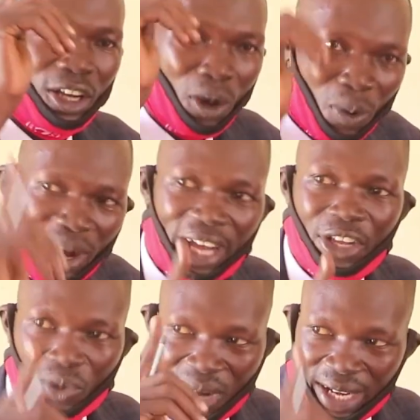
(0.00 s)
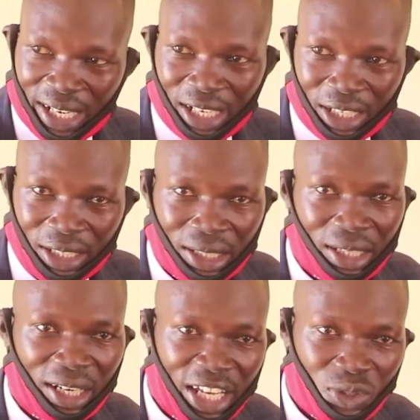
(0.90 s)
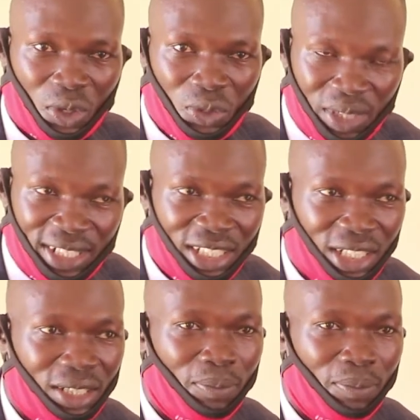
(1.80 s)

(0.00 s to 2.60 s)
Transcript: love Uganda, National Unity